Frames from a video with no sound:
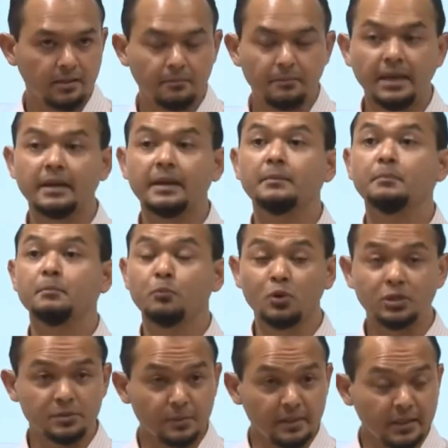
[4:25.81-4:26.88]
But
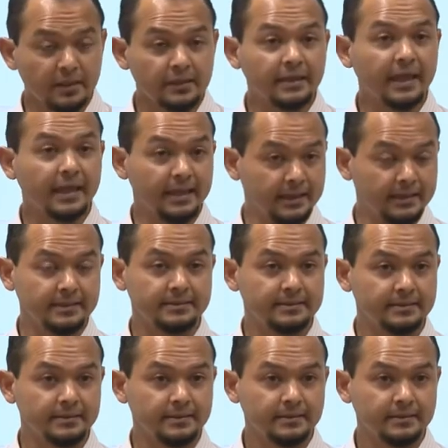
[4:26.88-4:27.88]
possibly there is.